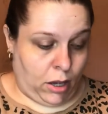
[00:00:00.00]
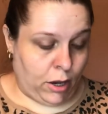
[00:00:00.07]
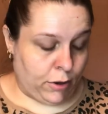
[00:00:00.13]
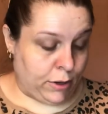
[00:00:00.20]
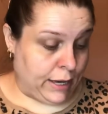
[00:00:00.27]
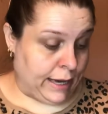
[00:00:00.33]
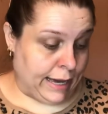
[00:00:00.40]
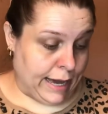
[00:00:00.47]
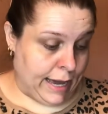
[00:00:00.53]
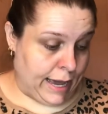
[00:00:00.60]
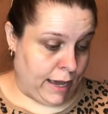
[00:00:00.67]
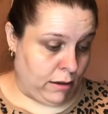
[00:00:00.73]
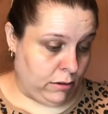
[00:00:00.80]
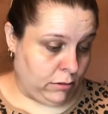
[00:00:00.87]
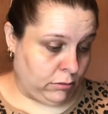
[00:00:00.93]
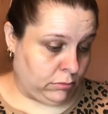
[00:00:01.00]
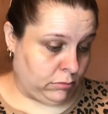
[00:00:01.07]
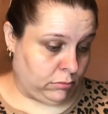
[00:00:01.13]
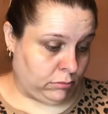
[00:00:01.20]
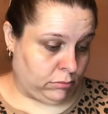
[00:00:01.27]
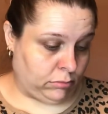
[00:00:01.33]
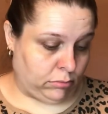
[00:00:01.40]
Okay,
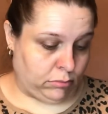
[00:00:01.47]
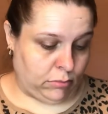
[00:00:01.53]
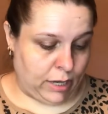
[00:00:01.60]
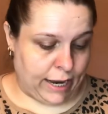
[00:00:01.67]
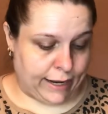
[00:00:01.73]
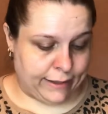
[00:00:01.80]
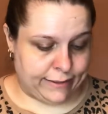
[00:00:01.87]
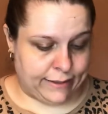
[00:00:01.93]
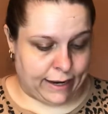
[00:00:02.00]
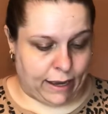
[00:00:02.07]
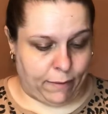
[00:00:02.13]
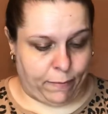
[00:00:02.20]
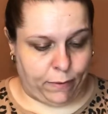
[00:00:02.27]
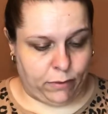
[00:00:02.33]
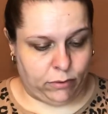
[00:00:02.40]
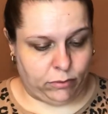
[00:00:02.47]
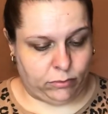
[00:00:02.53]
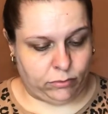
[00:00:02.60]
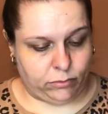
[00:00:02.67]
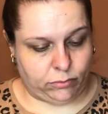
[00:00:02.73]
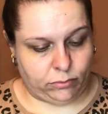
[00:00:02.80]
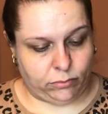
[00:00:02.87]
next up.
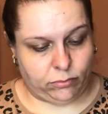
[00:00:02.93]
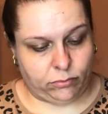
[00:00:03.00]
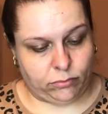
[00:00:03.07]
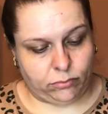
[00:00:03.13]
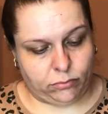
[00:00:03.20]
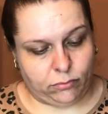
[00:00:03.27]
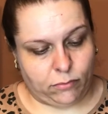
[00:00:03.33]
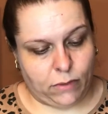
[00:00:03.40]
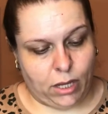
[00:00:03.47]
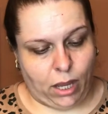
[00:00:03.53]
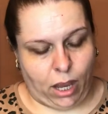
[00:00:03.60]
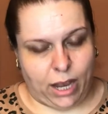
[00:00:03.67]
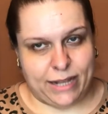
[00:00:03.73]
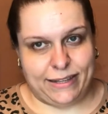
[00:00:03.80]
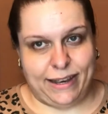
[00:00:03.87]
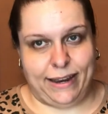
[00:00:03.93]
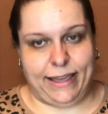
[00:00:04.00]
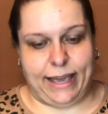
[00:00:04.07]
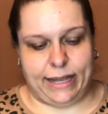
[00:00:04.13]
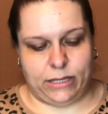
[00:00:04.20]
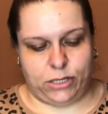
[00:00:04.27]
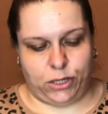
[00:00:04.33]
I did
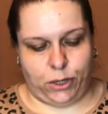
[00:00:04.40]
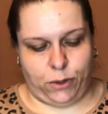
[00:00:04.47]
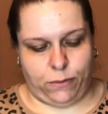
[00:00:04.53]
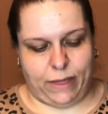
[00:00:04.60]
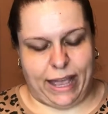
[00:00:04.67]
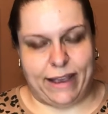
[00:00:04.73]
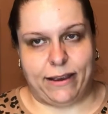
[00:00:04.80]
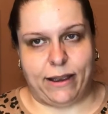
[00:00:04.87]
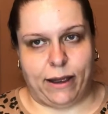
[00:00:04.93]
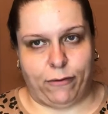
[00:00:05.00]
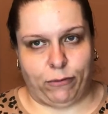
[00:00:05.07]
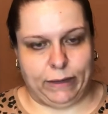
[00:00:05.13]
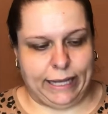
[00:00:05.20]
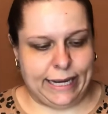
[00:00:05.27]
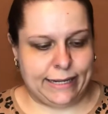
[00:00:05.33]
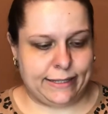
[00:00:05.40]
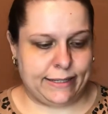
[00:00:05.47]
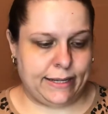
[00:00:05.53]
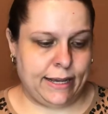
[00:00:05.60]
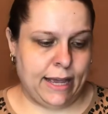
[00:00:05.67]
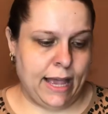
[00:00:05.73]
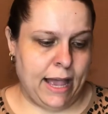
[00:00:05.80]
get two. They
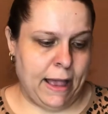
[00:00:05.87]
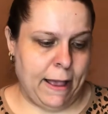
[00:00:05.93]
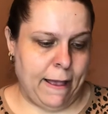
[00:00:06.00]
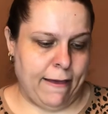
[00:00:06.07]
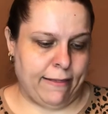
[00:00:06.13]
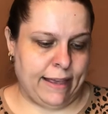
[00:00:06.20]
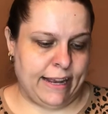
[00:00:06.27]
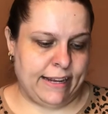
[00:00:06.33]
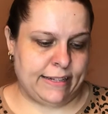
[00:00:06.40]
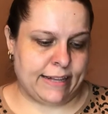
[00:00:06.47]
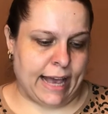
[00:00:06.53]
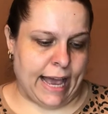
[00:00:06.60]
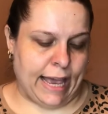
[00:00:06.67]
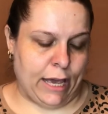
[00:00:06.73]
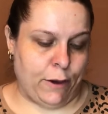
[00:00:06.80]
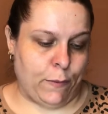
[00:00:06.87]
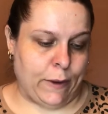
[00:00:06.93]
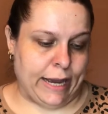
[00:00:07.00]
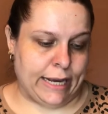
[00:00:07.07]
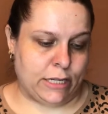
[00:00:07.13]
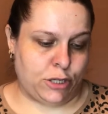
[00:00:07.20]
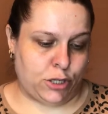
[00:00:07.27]
released these
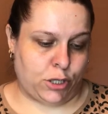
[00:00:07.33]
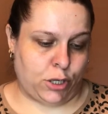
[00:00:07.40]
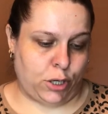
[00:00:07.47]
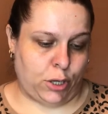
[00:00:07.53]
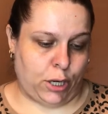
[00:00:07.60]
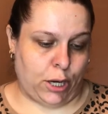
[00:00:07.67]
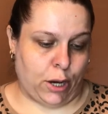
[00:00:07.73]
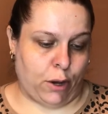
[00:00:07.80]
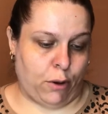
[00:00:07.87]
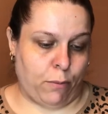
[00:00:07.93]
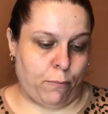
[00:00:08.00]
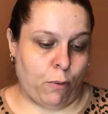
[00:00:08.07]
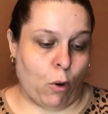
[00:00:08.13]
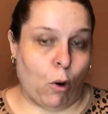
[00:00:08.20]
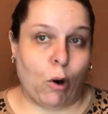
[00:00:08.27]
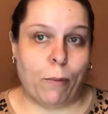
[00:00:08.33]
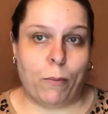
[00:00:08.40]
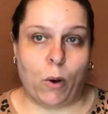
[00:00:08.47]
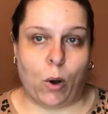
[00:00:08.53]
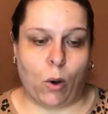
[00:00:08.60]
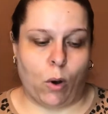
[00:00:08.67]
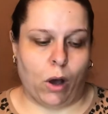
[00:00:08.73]
AOA Studio Pore
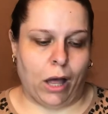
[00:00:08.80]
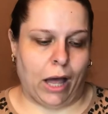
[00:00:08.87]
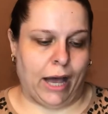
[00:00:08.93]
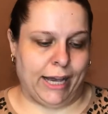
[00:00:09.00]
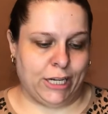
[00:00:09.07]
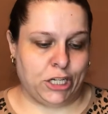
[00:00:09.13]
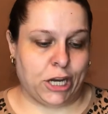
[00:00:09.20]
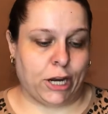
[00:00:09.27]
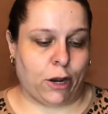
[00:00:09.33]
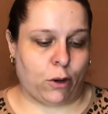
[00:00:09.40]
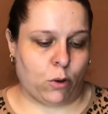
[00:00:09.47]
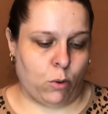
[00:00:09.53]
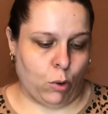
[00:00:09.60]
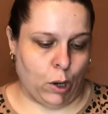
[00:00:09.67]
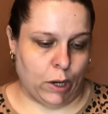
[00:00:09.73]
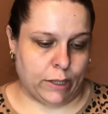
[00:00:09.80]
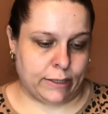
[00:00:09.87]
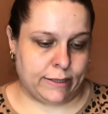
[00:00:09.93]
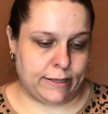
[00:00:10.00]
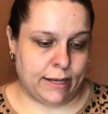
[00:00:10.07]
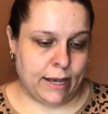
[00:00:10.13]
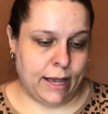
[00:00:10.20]
Pore Eyeshadow
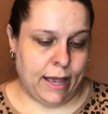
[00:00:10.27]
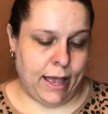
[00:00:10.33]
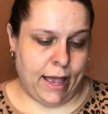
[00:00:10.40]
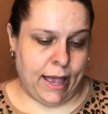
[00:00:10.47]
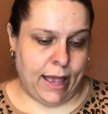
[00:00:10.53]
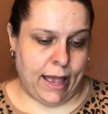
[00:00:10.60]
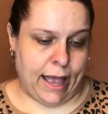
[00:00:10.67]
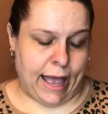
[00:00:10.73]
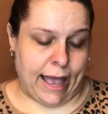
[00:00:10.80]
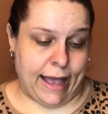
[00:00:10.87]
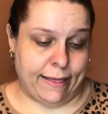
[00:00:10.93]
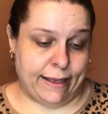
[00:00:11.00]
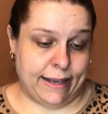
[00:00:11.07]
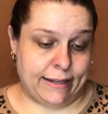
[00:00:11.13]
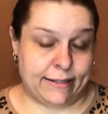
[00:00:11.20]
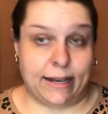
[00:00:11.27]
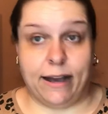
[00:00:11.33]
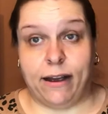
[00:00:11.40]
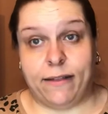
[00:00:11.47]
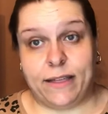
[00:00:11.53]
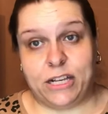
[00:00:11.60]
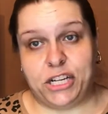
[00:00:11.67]
Quads. And these
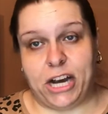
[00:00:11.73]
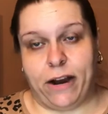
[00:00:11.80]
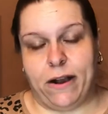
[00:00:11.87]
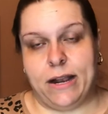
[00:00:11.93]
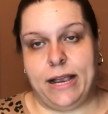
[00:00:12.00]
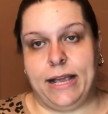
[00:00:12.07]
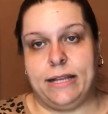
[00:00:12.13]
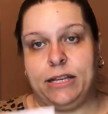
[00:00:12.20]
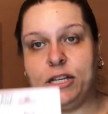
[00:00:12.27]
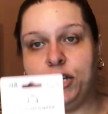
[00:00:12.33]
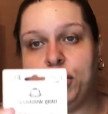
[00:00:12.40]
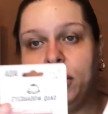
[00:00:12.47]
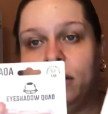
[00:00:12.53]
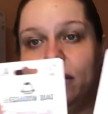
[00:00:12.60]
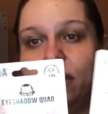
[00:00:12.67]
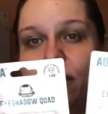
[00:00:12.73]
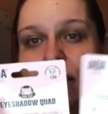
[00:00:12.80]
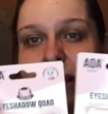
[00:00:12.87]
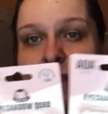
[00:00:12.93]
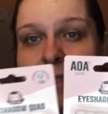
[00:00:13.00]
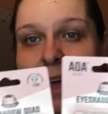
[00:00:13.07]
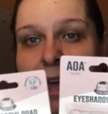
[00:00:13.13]
are the charity edition, so
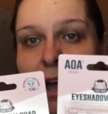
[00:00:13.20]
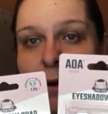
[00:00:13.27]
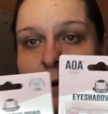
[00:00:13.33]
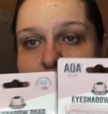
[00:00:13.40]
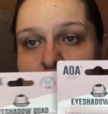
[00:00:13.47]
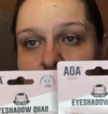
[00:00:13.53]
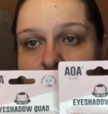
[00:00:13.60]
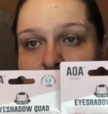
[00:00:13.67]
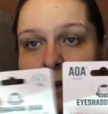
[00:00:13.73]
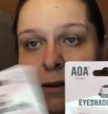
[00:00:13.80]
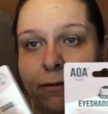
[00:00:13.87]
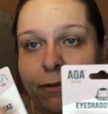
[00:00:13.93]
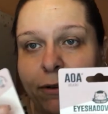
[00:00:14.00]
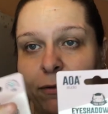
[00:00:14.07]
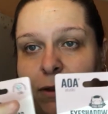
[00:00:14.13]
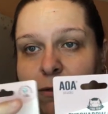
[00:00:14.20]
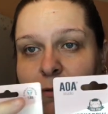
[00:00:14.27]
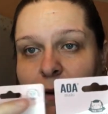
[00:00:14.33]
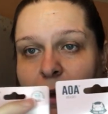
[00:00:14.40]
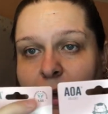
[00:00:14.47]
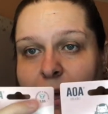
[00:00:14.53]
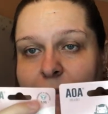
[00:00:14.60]
that they are
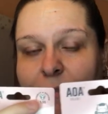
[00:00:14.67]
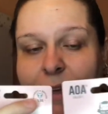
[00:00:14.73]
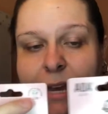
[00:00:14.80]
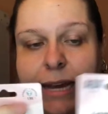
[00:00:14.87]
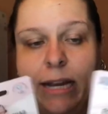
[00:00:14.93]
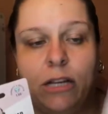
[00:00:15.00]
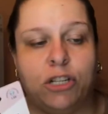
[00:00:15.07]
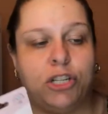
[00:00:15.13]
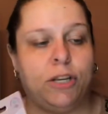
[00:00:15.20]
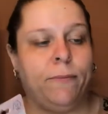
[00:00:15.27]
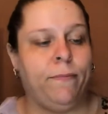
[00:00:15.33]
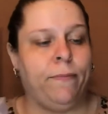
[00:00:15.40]
$1.55 each.